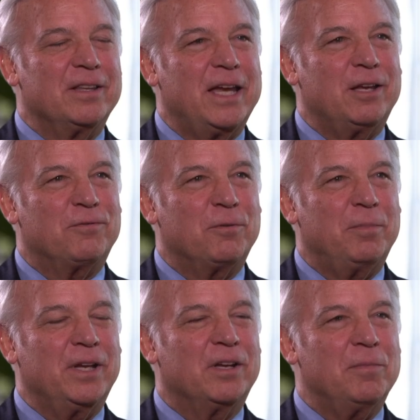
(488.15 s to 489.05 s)
and thank you for
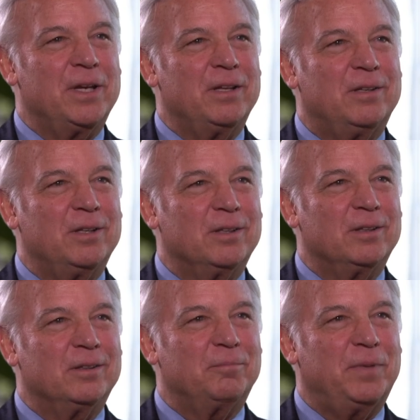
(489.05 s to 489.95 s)
being committed
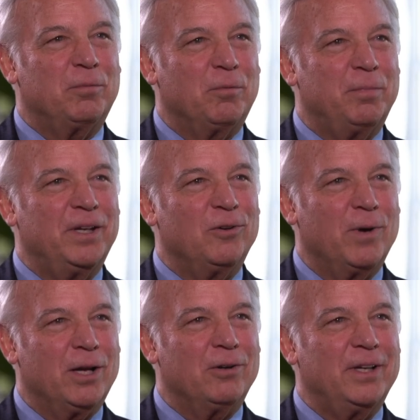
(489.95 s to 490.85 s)
to people being
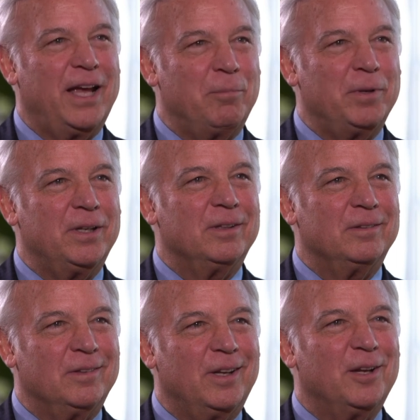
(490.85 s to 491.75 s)
well and happy
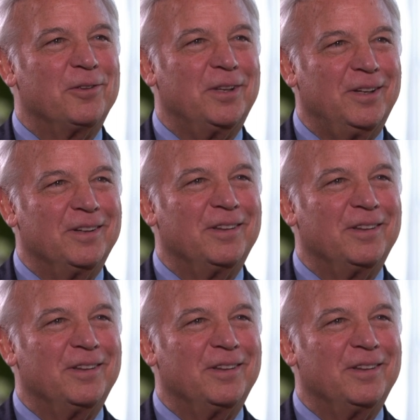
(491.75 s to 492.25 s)
and healthy.